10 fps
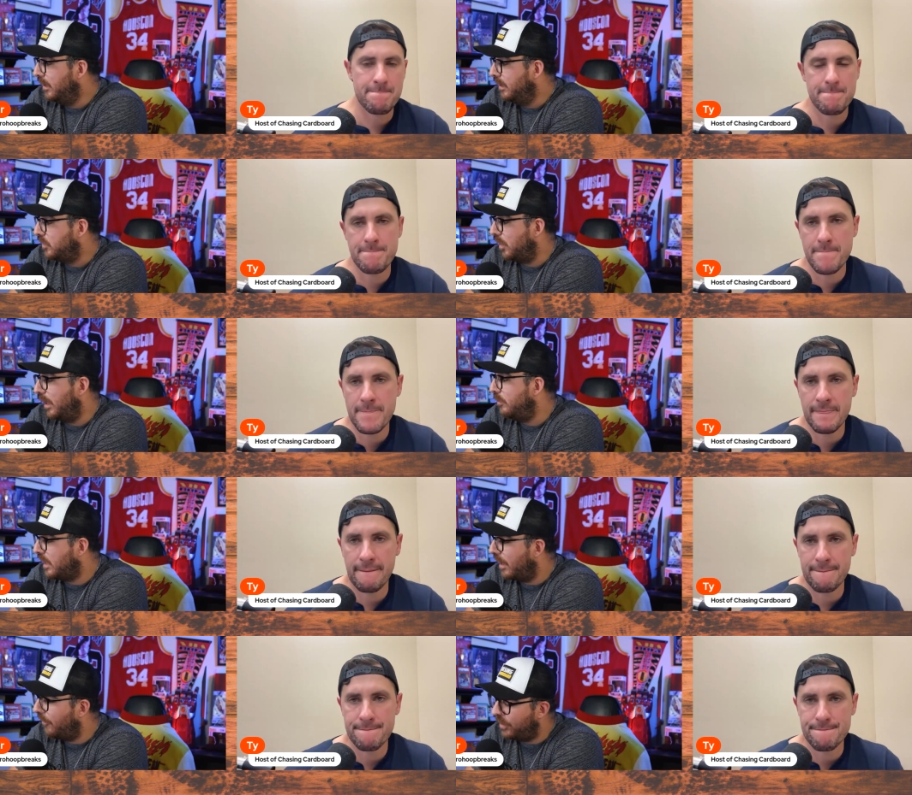Speaker 1: So it was
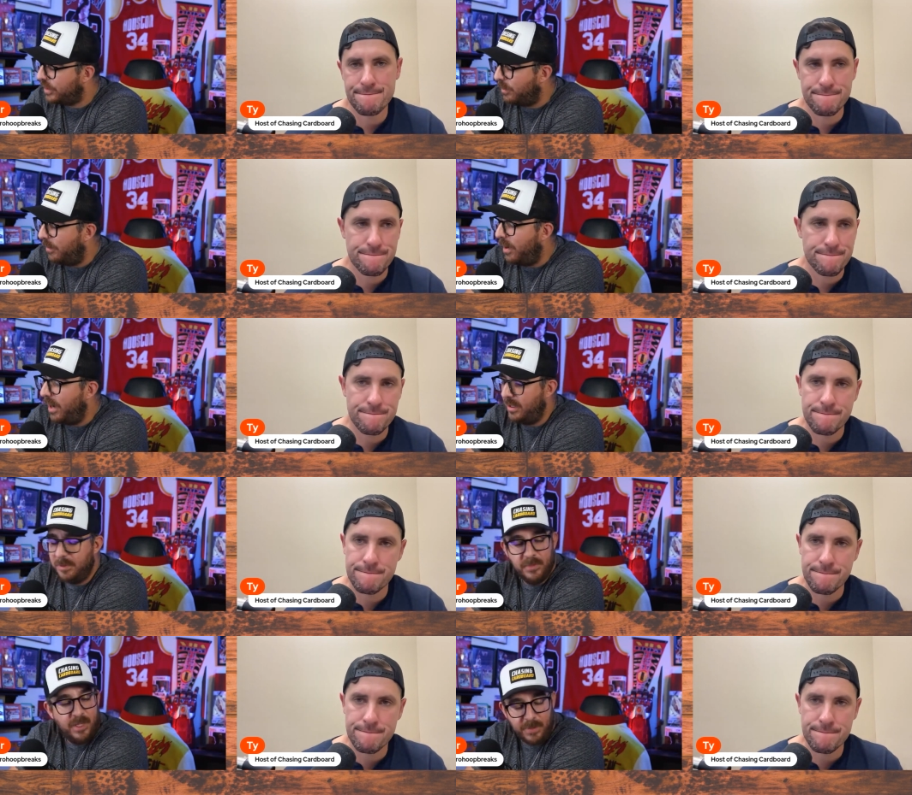kind of fresh in my mind, and
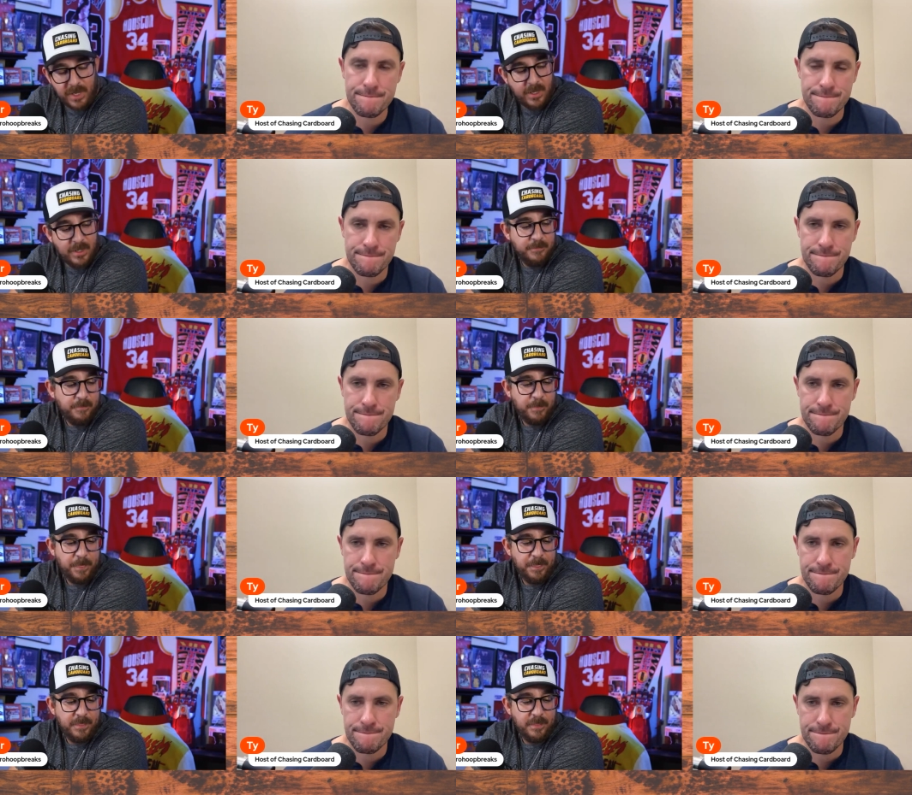I'm like, man,
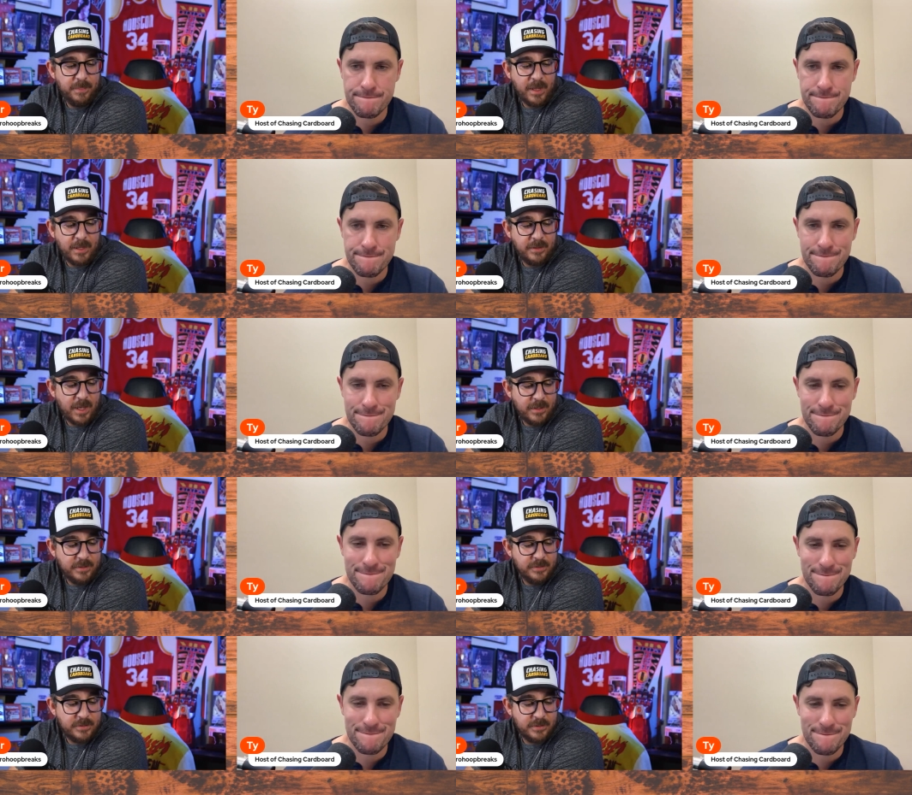that that
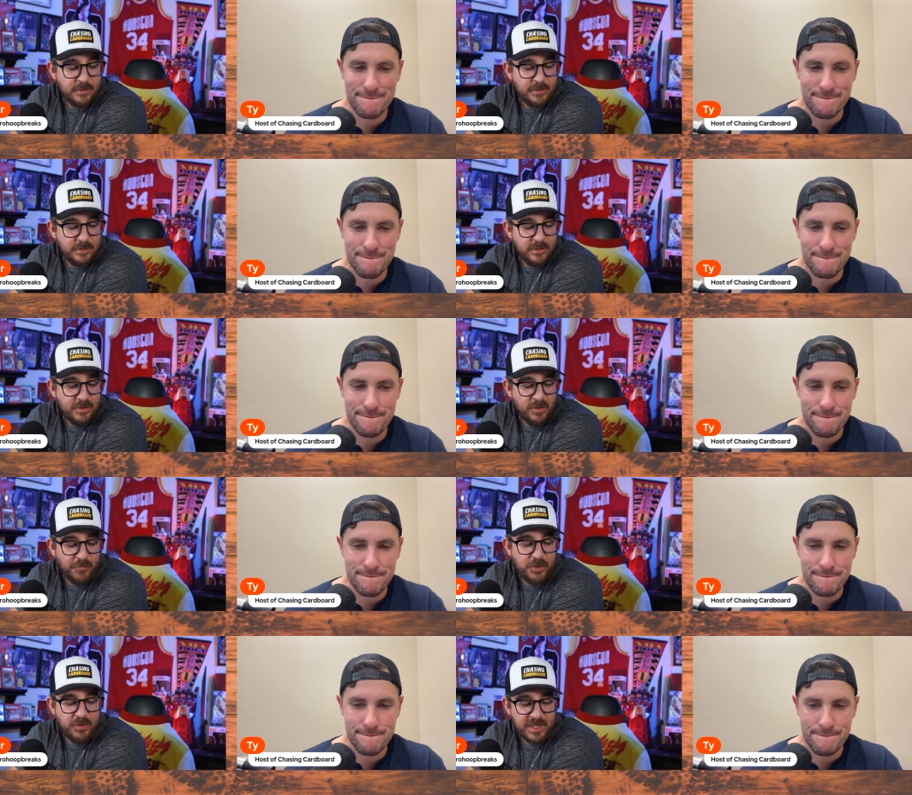is you know for
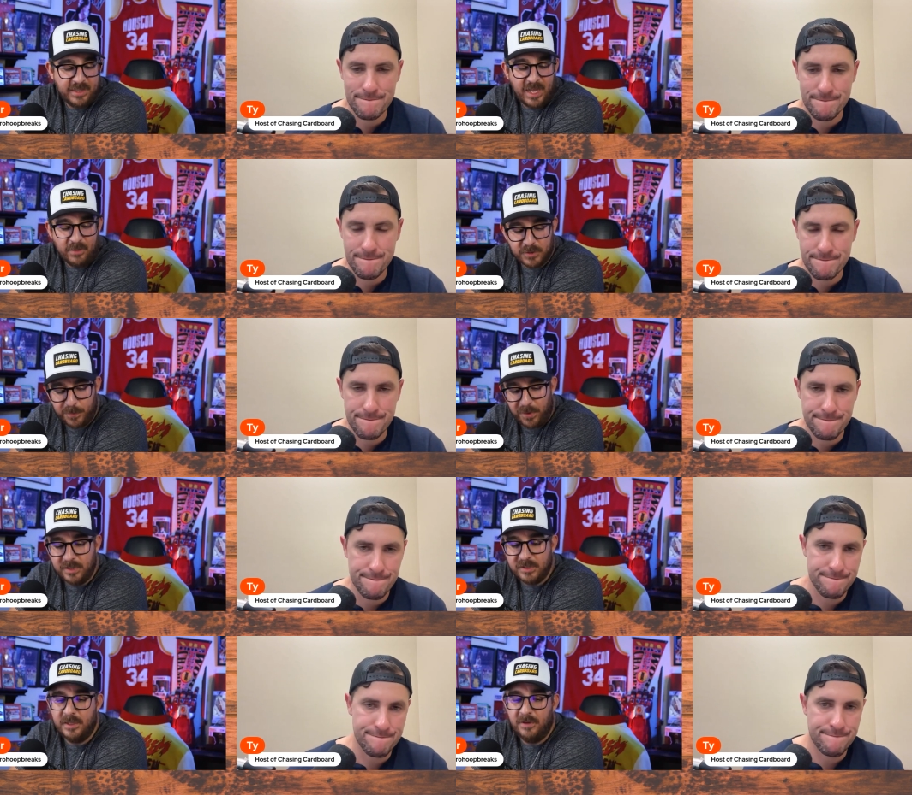you to get that
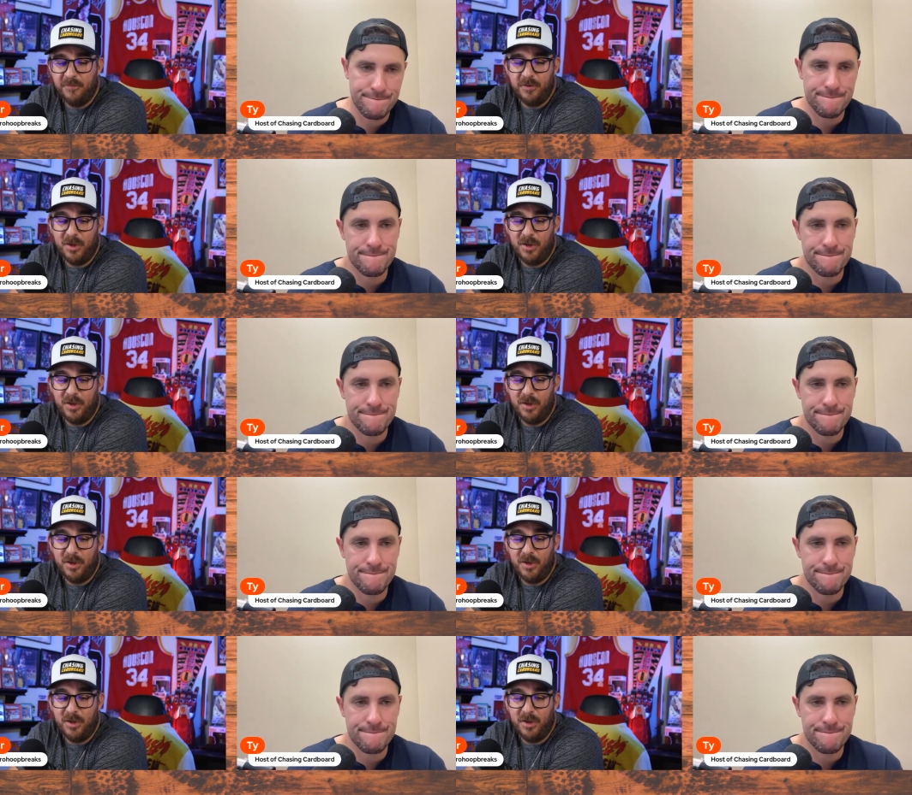response and then for you